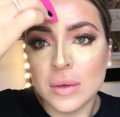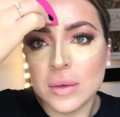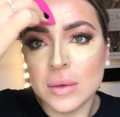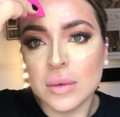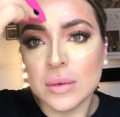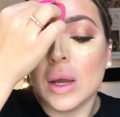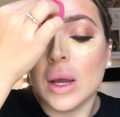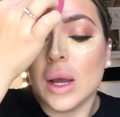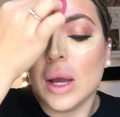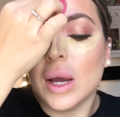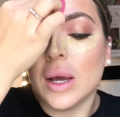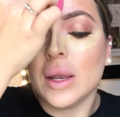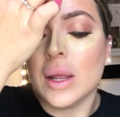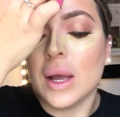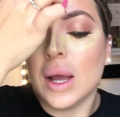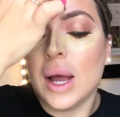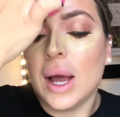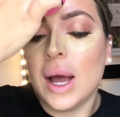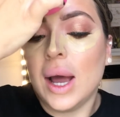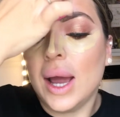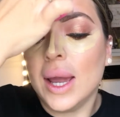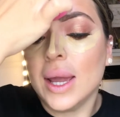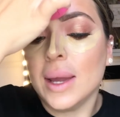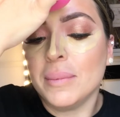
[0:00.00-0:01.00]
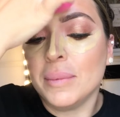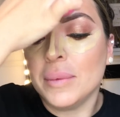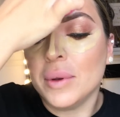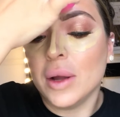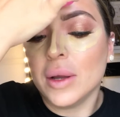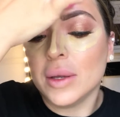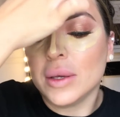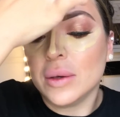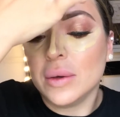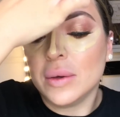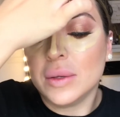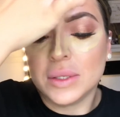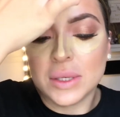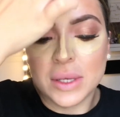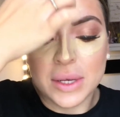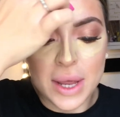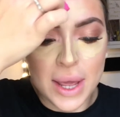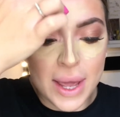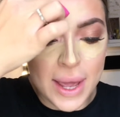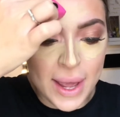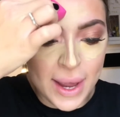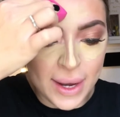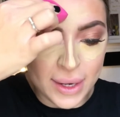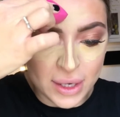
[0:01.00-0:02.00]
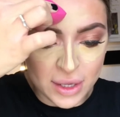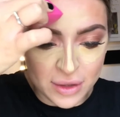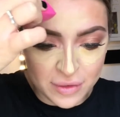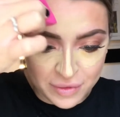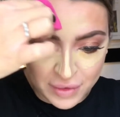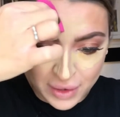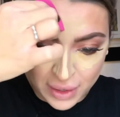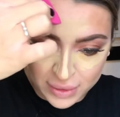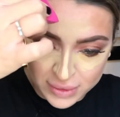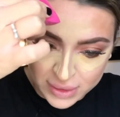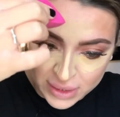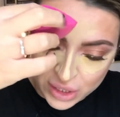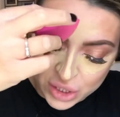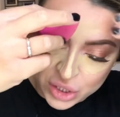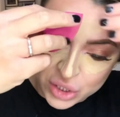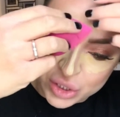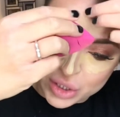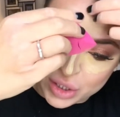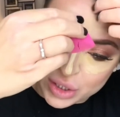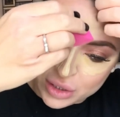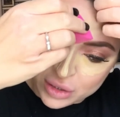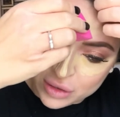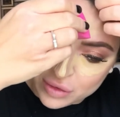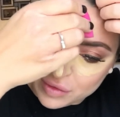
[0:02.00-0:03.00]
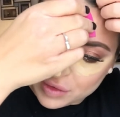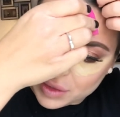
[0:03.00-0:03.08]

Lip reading: And I am not using any foundation for